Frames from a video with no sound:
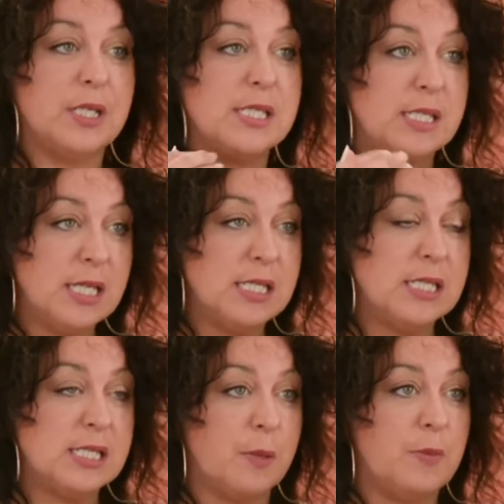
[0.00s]
Consent
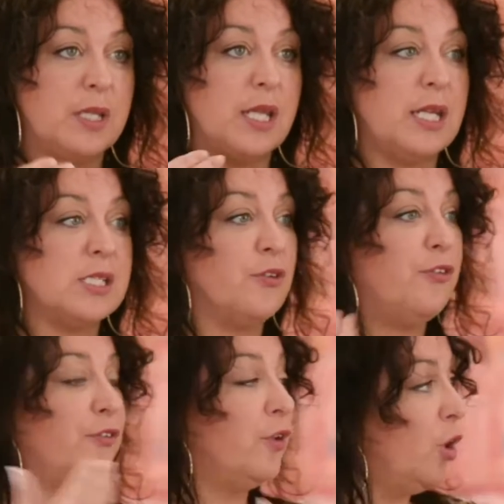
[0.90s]
is something that is a
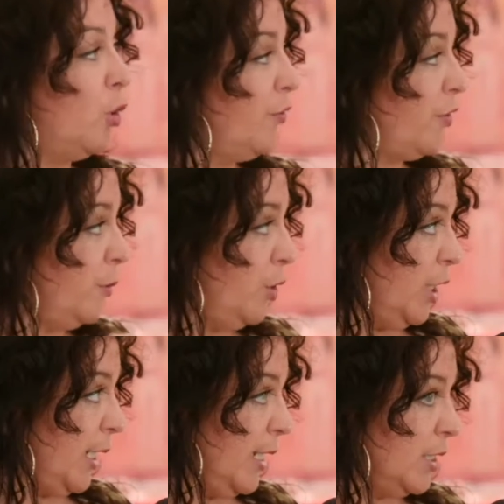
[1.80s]
flow of
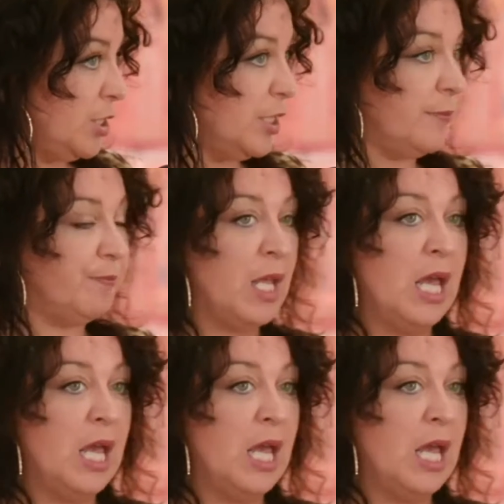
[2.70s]
communication.